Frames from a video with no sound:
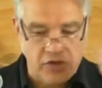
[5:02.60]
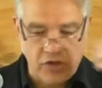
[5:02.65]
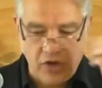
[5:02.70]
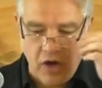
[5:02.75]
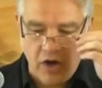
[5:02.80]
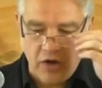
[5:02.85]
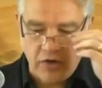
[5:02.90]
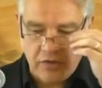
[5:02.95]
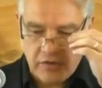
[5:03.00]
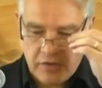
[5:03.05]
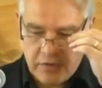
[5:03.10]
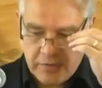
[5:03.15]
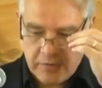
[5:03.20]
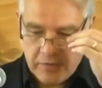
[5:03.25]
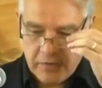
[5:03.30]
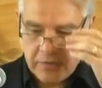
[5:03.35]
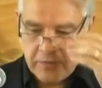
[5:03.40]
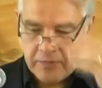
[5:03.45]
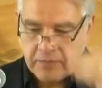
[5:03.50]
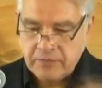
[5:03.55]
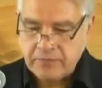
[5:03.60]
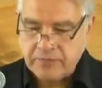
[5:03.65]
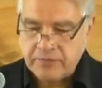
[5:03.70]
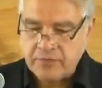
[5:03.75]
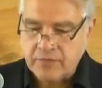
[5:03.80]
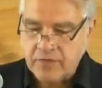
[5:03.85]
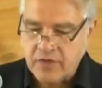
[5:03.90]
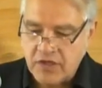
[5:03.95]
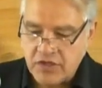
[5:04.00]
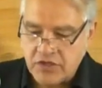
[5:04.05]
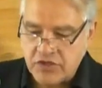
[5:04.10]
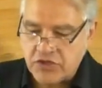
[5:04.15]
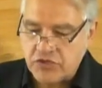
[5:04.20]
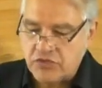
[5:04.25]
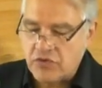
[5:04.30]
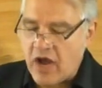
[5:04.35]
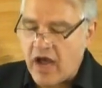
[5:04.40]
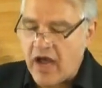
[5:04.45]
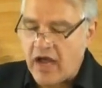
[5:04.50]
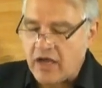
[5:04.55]
in the garden, his
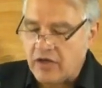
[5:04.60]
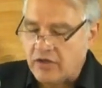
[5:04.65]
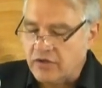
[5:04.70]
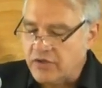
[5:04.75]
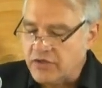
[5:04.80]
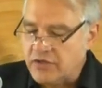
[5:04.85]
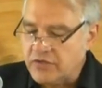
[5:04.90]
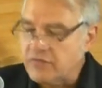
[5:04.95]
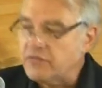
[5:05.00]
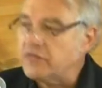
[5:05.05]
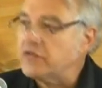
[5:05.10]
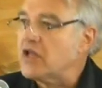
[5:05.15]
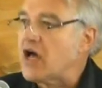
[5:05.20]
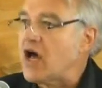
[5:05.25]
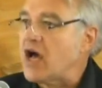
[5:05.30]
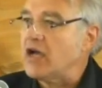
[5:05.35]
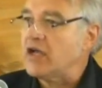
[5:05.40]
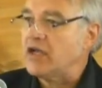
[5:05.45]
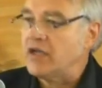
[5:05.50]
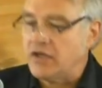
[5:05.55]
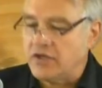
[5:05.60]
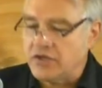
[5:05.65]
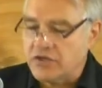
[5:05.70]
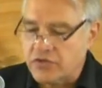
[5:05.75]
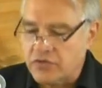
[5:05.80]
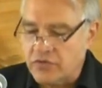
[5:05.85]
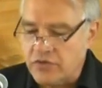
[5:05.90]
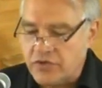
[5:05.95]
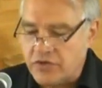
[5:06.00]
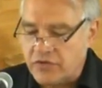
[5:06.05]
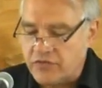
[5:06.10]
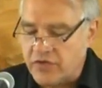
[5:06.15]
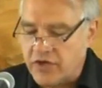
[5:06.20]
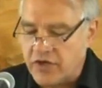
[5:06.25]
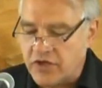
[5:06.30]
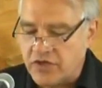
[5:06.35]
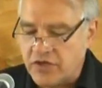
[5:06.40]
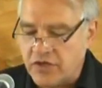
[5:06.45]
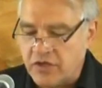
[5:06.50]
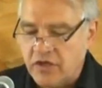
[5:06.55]
trial, his flogging, his
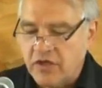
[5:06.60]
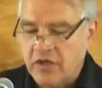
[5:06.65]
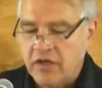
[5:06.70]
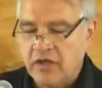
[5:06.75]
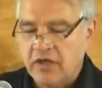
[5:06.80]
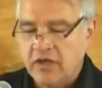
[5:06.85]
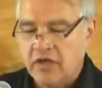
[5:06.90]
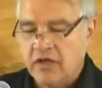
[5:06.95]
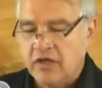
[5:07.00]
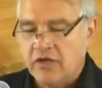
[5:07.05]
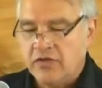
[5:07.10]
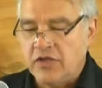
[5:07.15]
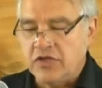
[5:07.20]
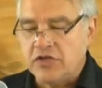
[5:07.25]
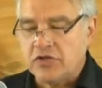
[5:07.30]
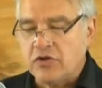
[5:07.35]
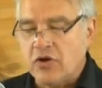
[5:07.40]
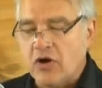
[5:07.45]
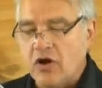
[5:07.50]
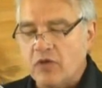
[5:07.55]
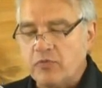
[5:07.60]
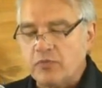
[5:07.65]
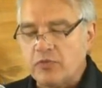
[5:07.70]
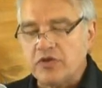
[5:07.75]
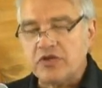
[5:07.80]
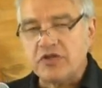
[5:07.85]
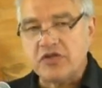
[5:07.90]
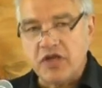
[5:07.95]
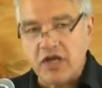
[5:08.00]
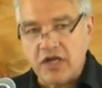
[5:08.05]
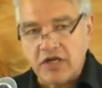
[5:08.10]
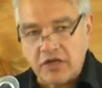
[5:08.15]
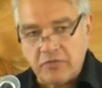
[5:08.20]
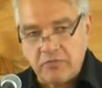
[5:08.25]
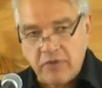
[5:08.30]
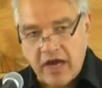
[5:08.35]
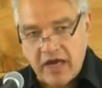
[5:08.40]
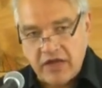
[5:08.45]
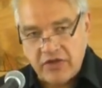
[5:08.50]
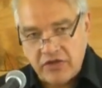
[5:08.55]
crucifixion, these are all
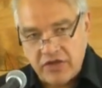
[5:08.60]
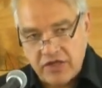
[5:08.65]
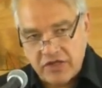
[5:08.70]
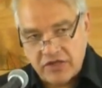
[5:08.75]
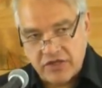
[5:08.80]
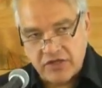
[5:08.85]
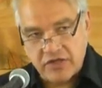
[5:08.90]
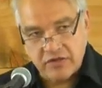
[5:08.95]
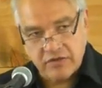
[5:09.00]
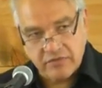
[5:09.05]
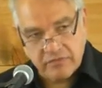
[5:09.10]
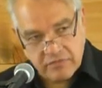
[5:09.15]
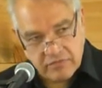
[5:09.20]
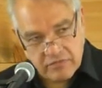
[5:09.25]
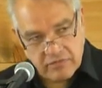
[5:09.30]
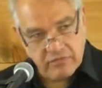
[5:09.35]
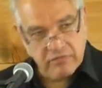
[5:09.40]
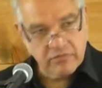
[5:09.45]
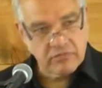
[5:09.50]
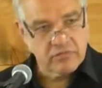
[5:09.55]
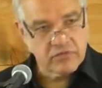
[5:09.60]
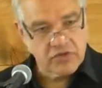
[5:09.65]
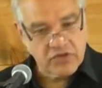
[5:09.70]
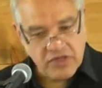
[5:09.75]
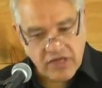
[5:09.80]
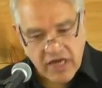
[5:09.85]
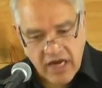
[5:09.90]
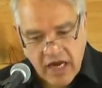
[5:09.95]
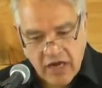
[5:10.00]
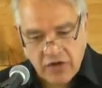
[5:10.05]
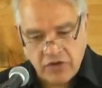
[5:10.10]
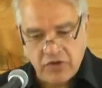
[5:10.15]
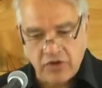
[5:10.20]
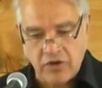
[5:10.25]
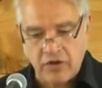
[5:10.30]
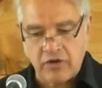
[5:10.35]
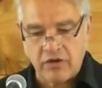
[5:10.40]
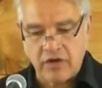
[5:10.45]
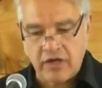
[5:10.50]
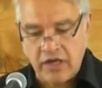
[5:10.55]
preceded by this
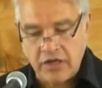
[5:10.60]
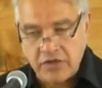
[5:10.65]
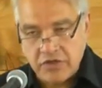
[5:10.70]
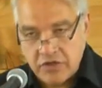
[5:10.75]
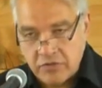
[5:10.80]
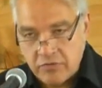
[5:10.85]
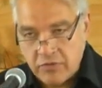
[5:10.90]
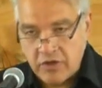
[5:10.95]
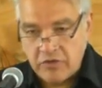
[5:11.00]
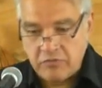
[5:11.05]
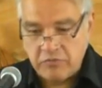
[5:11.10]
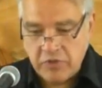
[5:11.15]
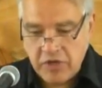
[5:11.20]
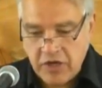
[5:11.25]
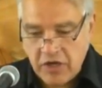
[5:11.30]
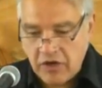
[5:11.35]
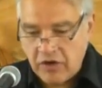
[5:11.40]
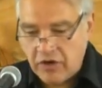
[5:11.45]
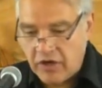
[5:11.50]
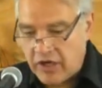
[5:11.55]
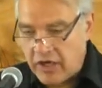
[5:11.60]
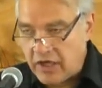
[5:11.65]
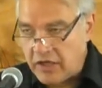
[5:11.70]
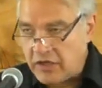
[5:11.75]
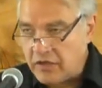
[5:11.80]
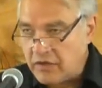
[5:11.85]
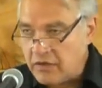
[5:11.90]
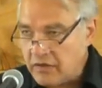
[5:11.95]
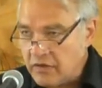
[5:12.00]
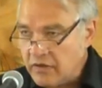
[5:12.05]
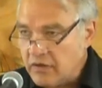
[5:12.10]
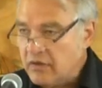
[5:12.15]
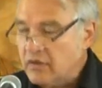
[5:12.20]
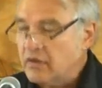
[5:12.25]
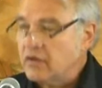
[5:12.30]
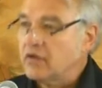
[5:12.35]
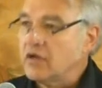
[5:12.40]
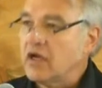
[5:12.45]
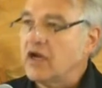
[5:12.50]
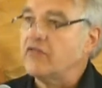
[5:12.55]
tender, intimate period
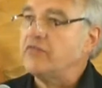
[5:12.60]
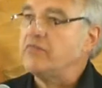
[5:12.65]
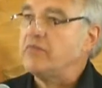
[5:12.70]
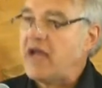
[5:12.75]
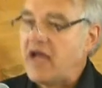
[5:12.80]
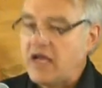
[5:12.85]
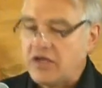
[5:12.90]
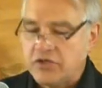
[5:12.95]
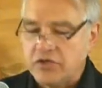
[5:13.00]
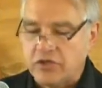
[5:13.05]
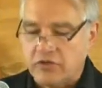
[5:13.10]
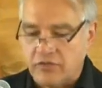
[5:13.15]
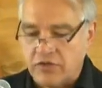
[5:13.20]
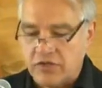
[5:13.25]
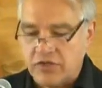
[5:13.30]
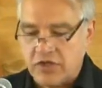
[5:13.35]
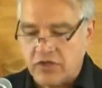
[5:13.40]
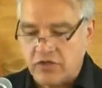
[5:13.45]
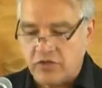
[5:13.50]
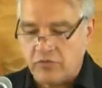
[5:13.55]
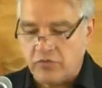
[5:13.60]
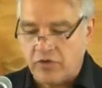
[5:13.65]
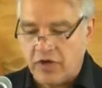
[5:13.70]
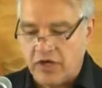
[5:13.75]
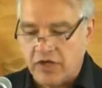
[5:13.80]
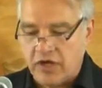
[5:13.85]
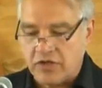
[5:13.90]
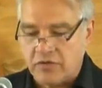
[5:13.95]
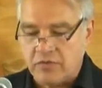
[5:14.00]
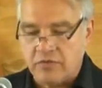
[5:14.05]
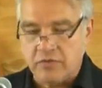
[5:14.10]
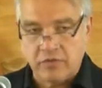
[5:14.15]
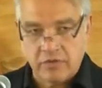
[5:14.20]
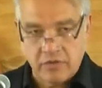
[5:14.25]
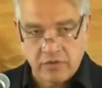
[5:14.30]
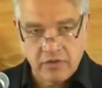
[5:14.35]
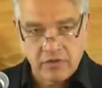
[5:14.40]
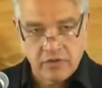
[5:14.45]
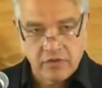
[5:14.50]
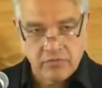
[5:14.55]
of Passover celebration
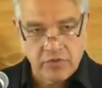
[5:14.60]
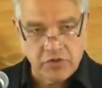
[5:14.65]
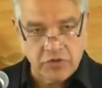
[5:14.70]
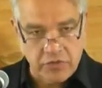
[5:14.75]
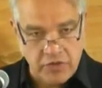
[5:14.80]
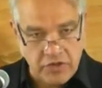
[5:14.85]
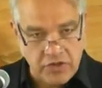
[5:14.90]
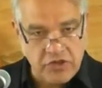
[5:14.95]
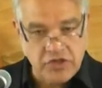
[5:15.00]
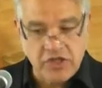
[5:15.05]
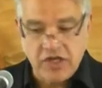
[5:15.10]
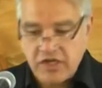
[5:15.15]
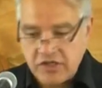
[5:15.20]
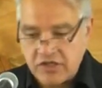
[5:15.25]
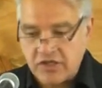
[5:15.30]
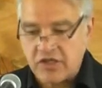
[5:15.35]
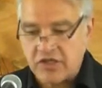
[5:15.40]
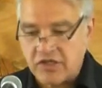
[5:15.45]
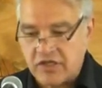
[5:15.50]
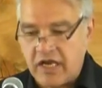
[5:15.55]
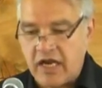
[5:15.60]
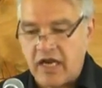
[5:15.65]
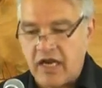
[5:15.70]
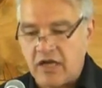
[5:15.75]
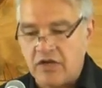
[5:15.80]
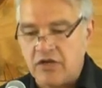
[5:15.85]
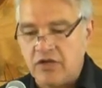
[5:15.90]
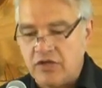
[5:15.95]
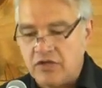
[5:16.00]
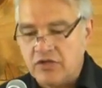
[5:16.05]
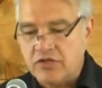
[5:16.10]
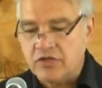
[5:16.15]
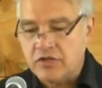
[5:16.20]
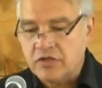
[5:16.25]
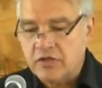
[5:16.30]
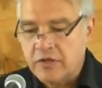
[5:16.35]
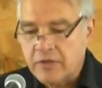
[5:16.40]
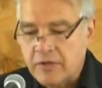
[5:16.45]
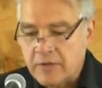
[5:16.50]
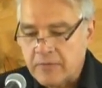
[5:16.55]
between Jesus and
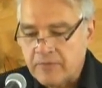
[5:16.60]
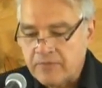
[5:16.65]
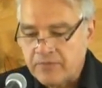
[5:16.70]
his